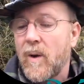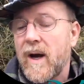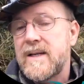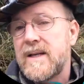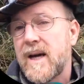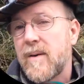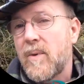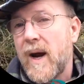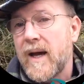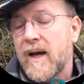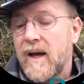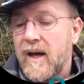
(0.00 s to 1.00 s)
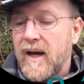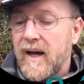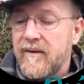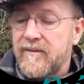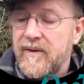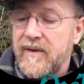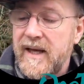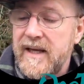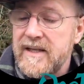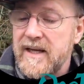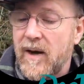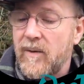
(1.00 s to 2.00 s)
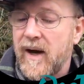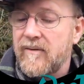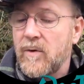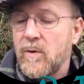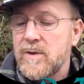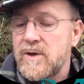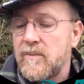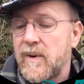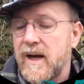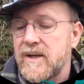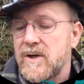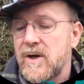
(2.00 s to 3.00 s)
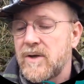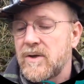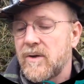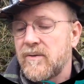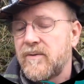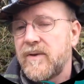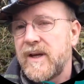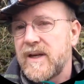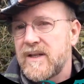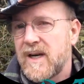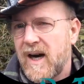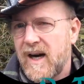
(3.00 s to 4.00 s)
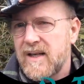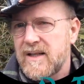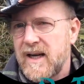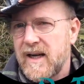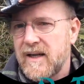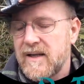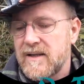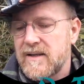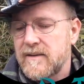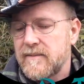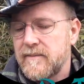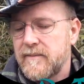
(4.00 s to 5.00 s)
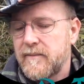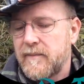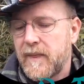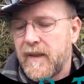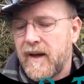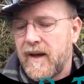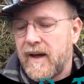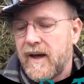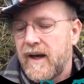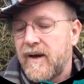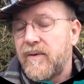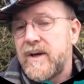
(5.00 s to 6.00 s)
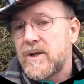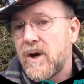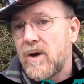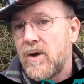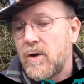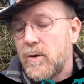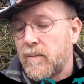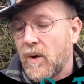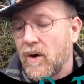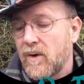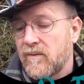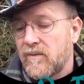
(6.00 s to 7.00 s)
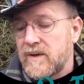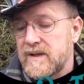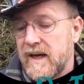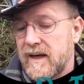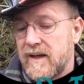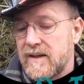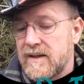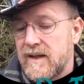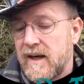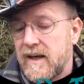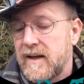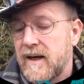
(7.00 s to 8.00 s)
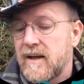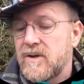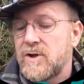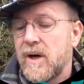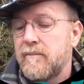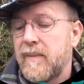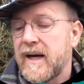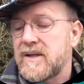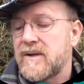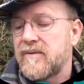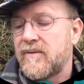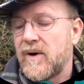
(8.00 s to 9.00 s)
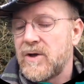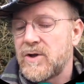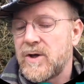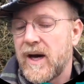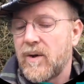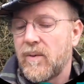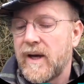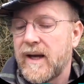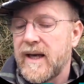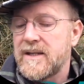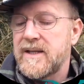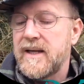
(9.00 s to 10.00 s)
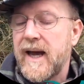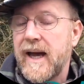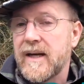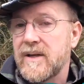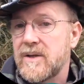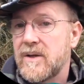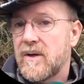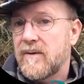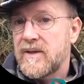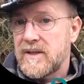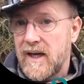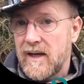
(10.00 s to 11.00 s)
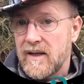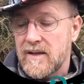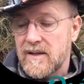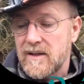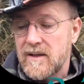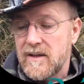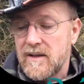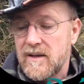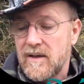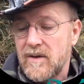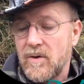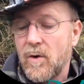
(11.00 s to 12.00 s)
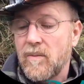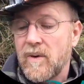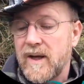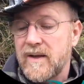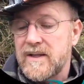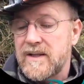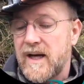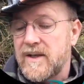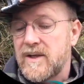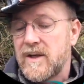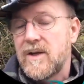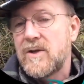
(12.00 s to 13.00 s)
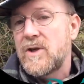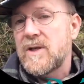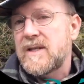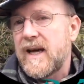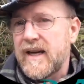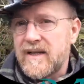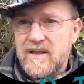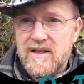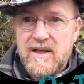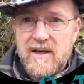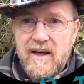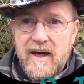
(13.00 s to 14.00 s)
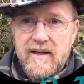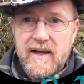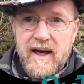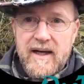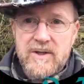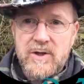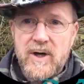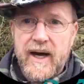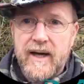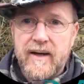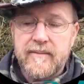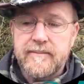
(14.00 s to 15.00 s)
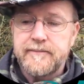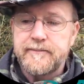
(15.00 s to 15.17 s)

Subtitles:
while I take a break, and for these I will have autoplay turned on for the entire setlist. If we turn loop on for a setlist, then it'll jump back to the first track when it gets to the end of the setlist. Normally the set just ends at the last track.